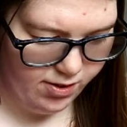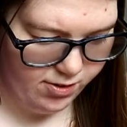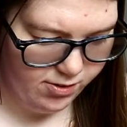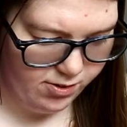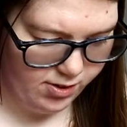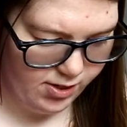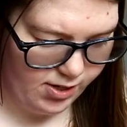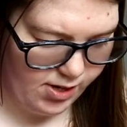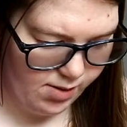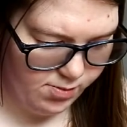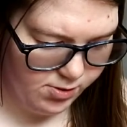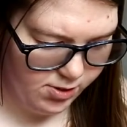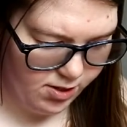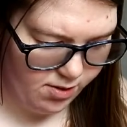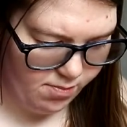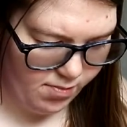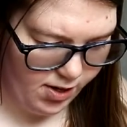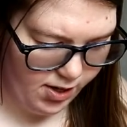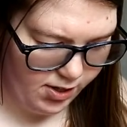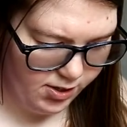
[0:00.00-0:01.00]
So then I'm just
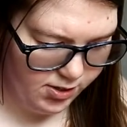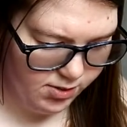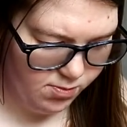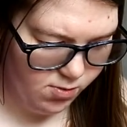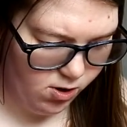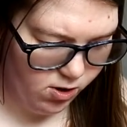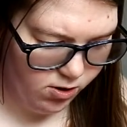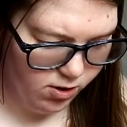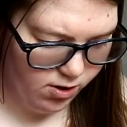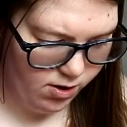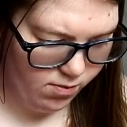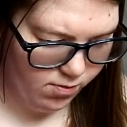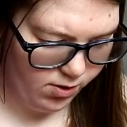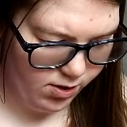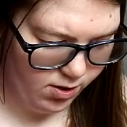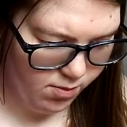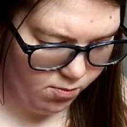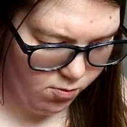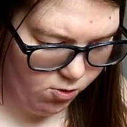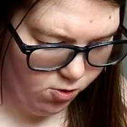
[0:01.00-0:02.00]
going to make it smaller. I'm
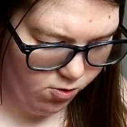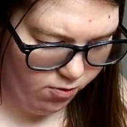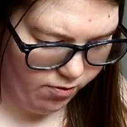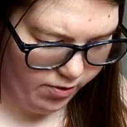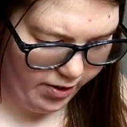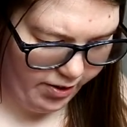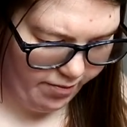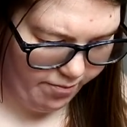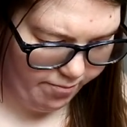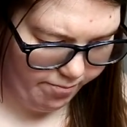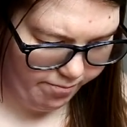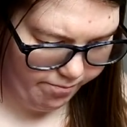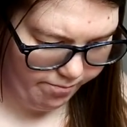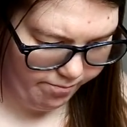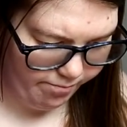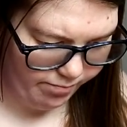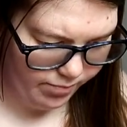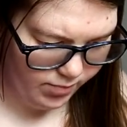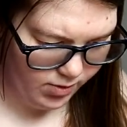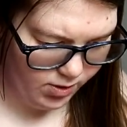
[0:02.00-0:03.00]
going to move it,
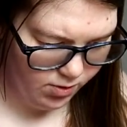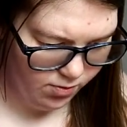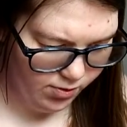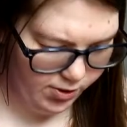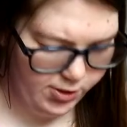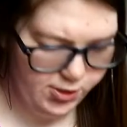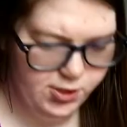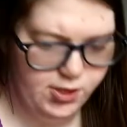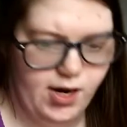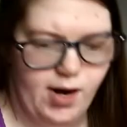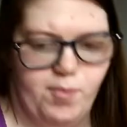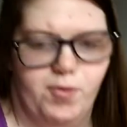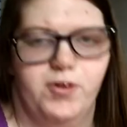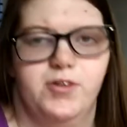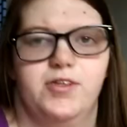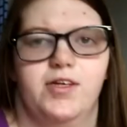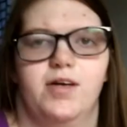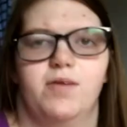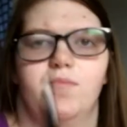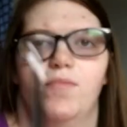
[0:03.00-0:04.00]
which I'm
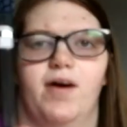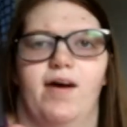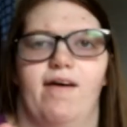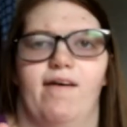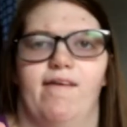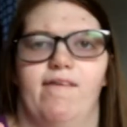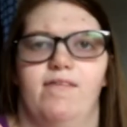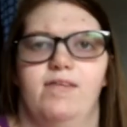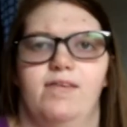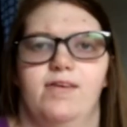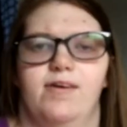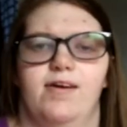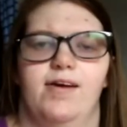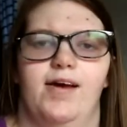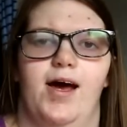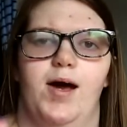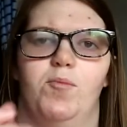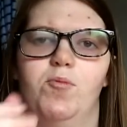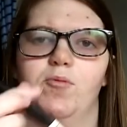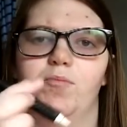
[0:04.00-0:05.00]
using my
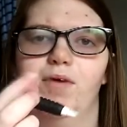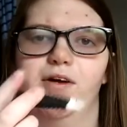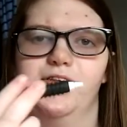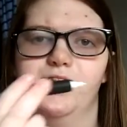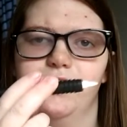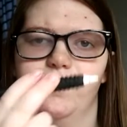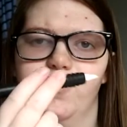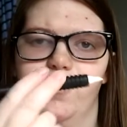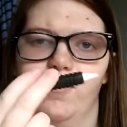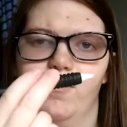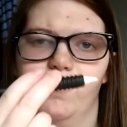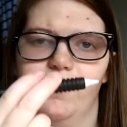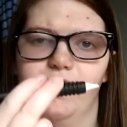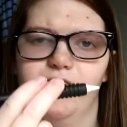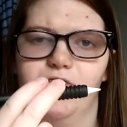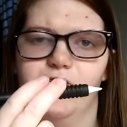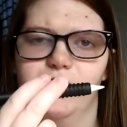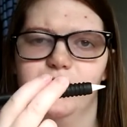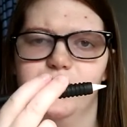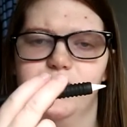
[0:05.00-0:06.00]
Apple Pencil here, the
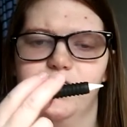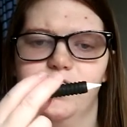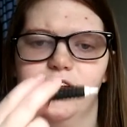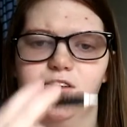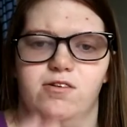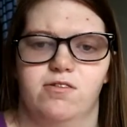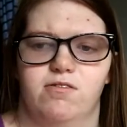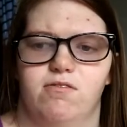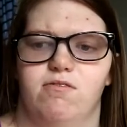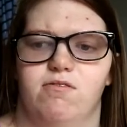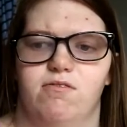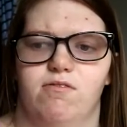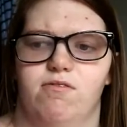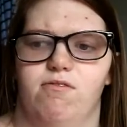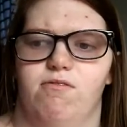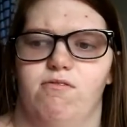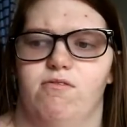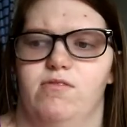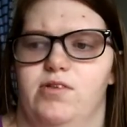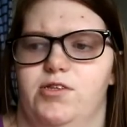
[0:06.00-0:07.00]
first
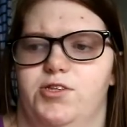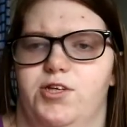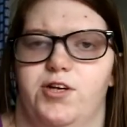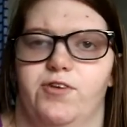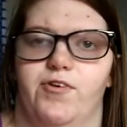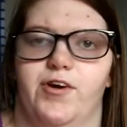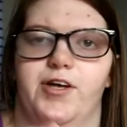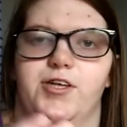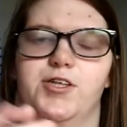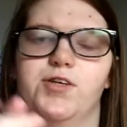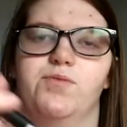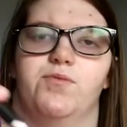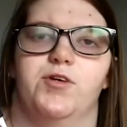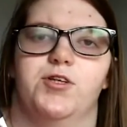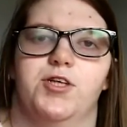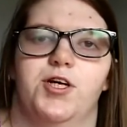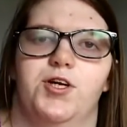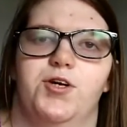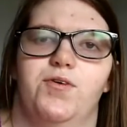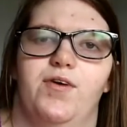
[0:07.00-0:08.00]
generation,
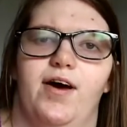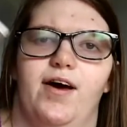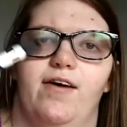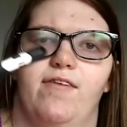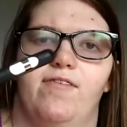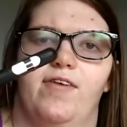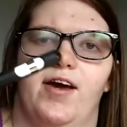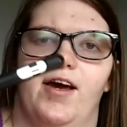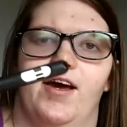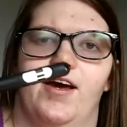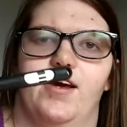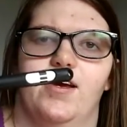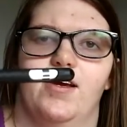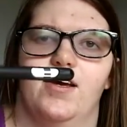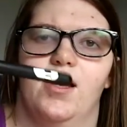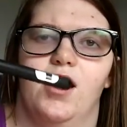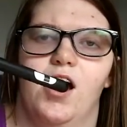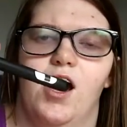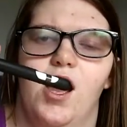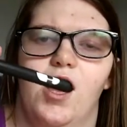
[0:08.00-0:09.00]
which I do have a
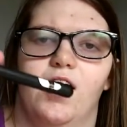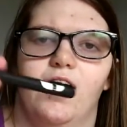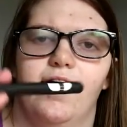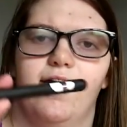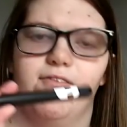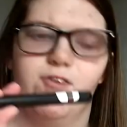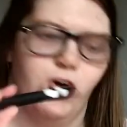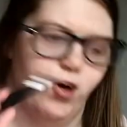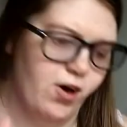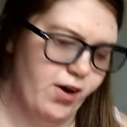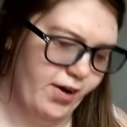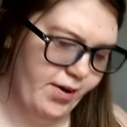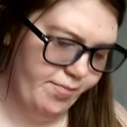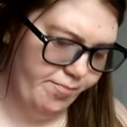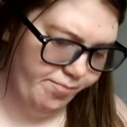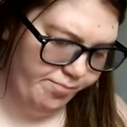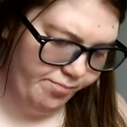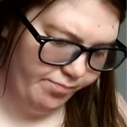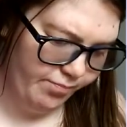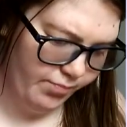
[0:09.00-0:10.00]
cover on it.
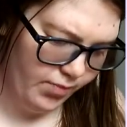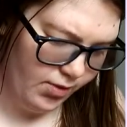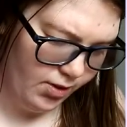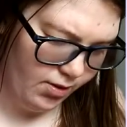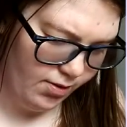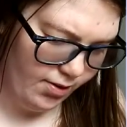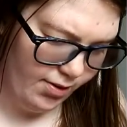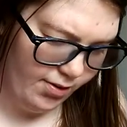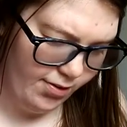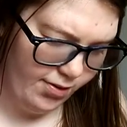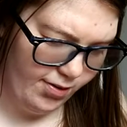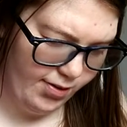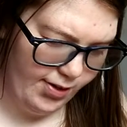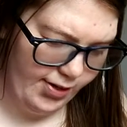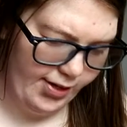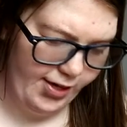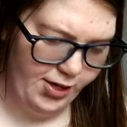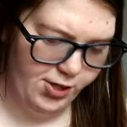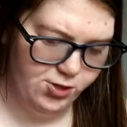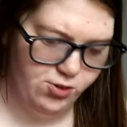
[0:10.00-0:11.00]

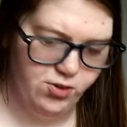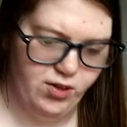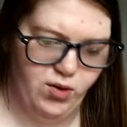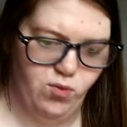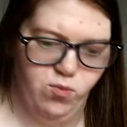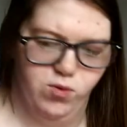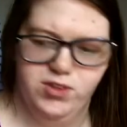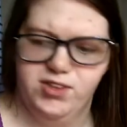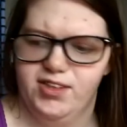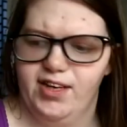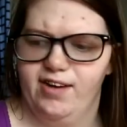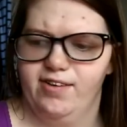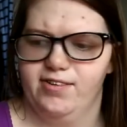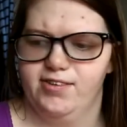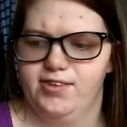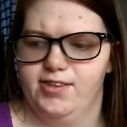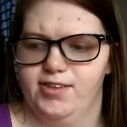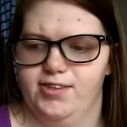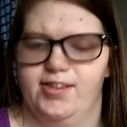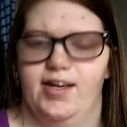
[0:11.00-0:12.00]
In case you're like, what
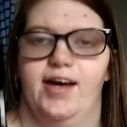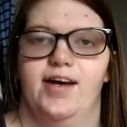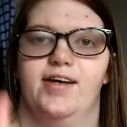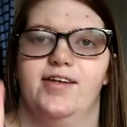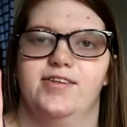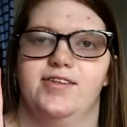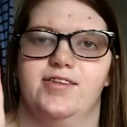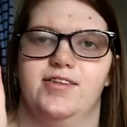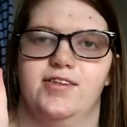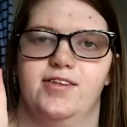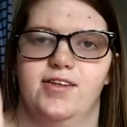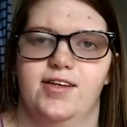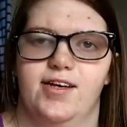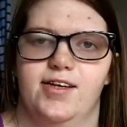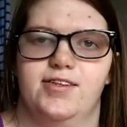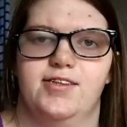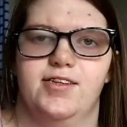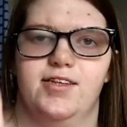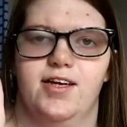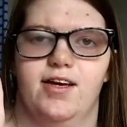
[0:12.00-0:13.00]
stylus is that?
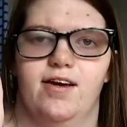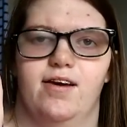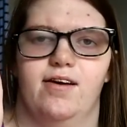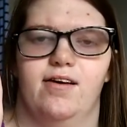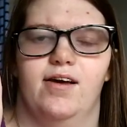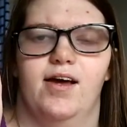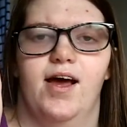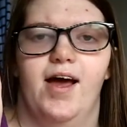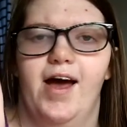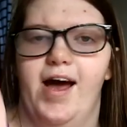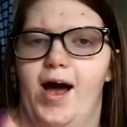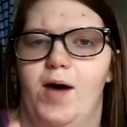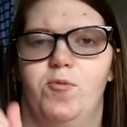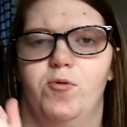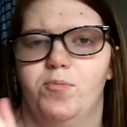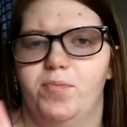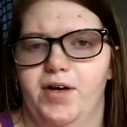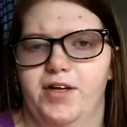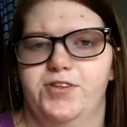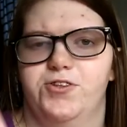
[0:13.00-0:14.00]
It's the
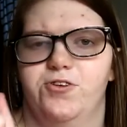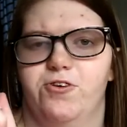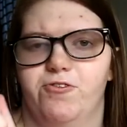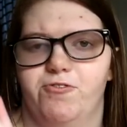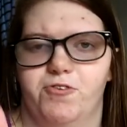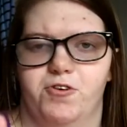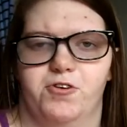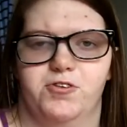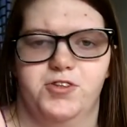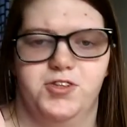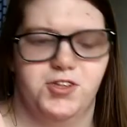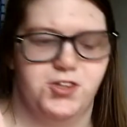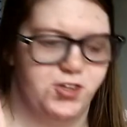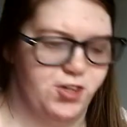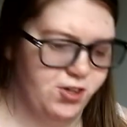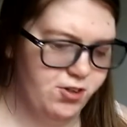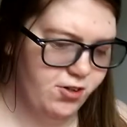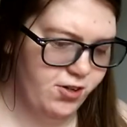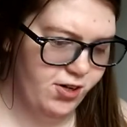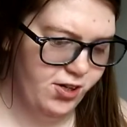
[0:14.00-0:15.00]
Apple Pencil first
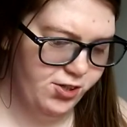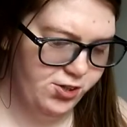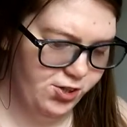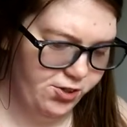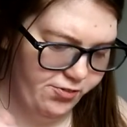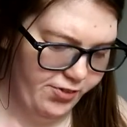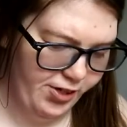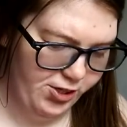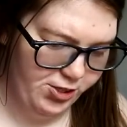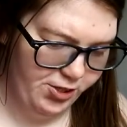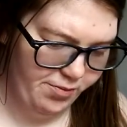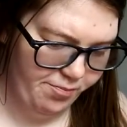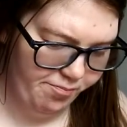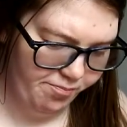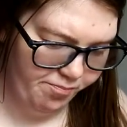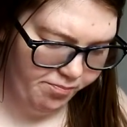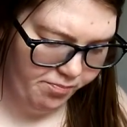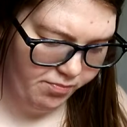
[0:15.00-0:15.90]
generation.